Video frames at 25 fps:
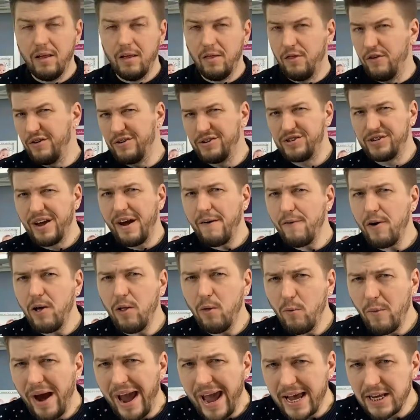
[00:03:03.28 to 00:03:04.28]
There are
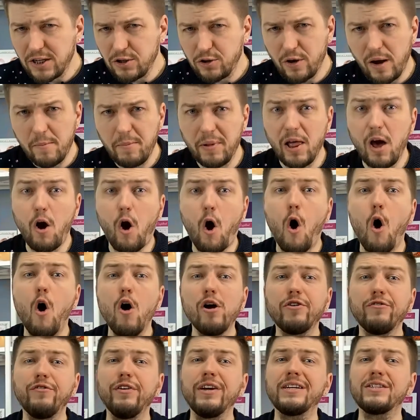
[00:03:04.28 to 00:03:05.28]
several ways to apply
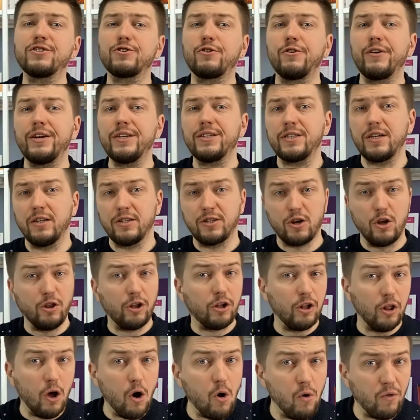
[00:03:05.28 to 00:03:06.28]
hotfix crystals on
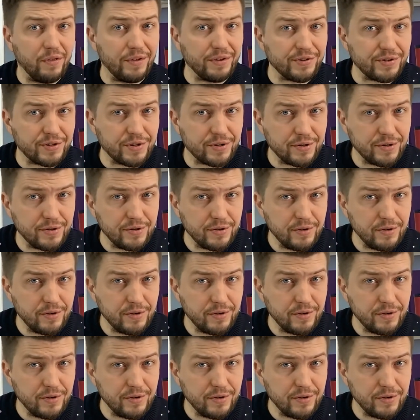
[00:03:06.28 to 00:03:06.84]
clothes.